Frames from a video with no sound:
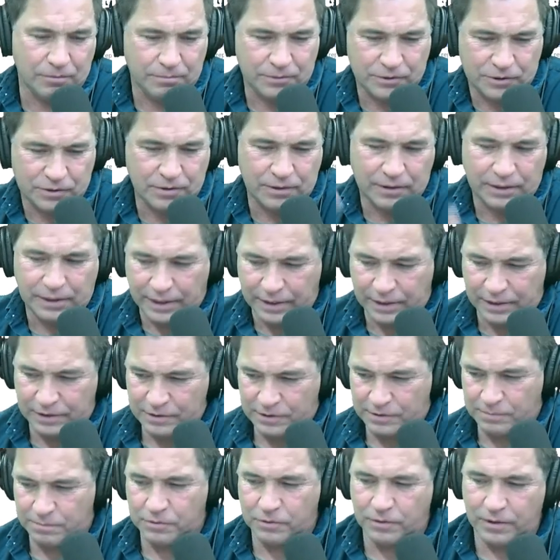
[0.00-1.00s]
Be sure to like and
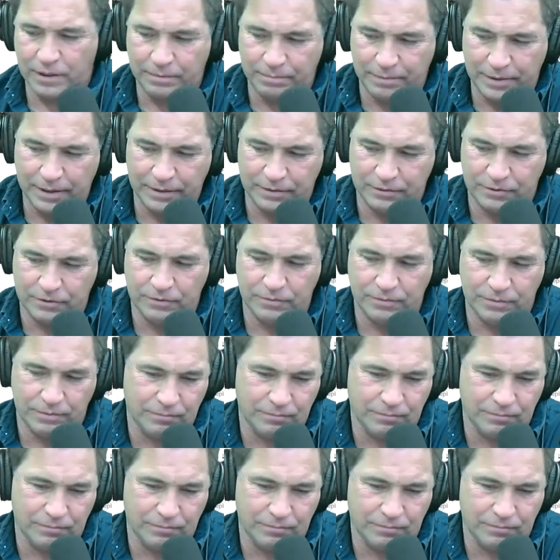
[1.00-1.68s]
subscribe that too.